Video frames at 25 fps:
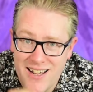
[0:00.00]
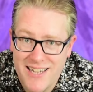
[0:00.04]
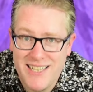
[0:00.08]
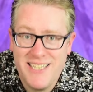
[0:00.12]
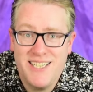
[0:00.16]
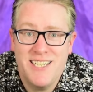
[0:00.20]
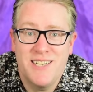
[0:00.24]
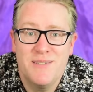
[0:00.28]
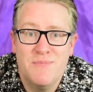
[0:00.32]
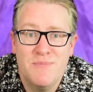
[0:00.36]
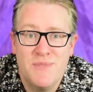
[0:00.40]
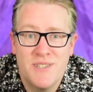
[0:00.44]

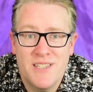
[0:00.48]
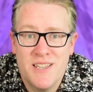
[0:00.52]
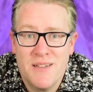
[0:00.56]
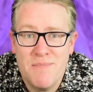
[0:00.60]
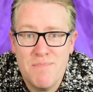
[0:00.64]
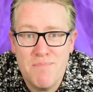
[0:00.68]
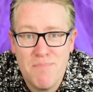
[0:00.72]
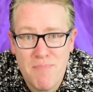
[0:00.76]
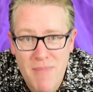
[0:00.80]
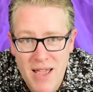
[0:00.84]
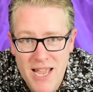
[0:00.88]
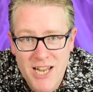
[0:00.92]
items
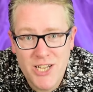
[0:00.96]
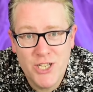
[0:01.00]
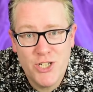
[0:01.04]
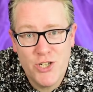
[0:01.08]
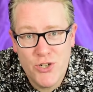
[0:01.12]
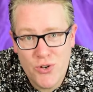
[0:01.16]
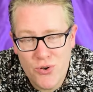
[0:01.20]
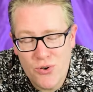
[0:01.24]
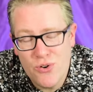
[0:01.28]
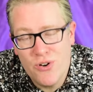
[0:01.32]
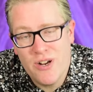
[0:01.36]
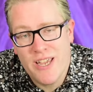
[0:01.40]
that
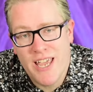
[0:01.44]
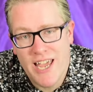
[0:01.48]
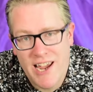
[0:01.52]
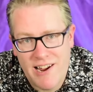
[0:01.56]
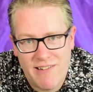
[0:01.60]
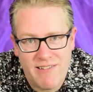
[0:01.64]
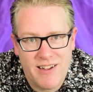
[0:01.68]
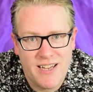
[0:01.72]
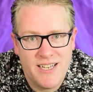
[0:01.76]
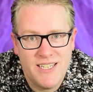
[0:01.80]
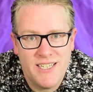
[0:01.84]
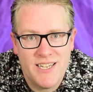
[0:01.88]
match your
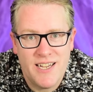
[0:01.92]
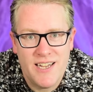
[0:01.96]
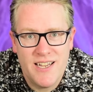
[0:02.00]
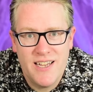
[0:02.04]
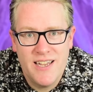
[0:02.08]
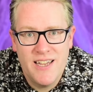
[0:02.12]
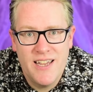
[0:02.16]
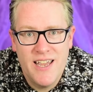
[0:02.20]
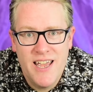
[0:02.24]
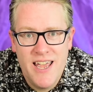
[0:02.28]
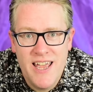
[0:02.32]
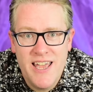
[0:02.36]
character
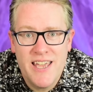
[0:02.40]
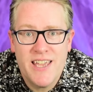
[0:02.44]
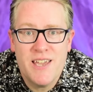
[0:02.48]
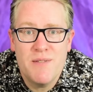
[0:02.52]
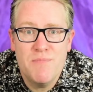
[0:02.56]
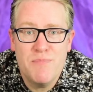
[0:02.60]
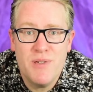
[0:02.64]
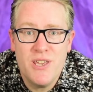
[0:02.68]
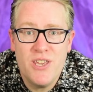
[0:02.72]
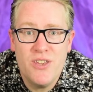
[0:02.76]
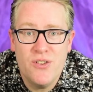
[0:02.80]
can be